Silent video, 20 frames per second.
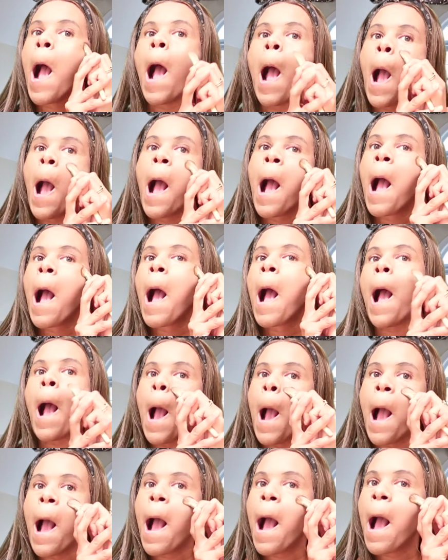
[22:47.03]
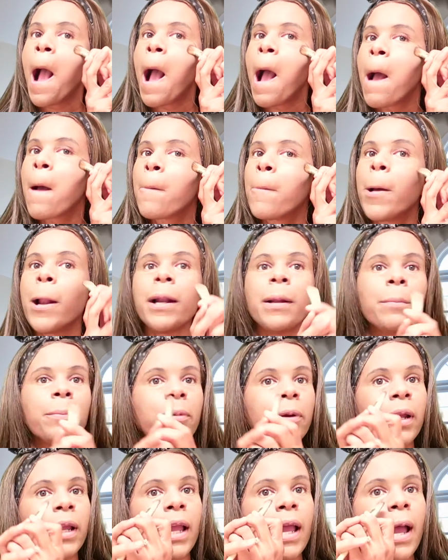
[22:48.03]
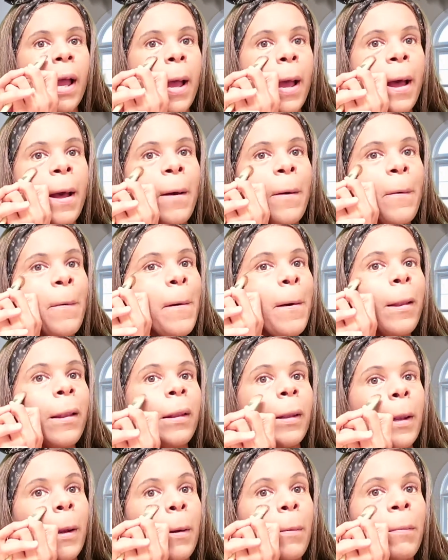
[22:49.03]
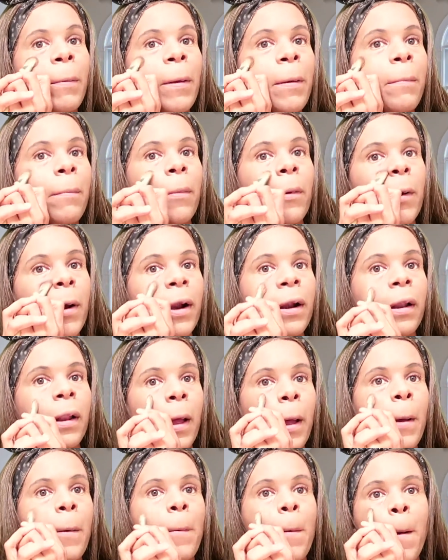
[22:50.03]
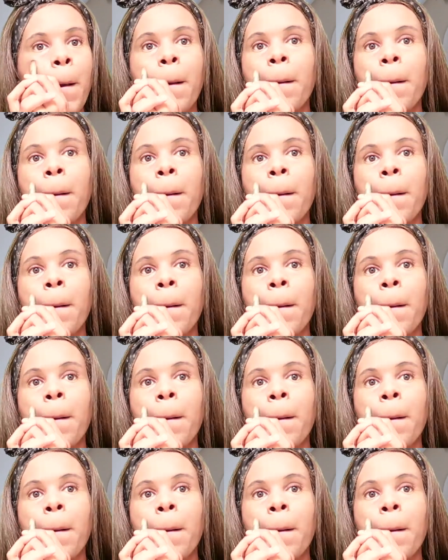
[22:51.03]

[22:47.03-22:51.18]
I want to bring it out a little bit more though.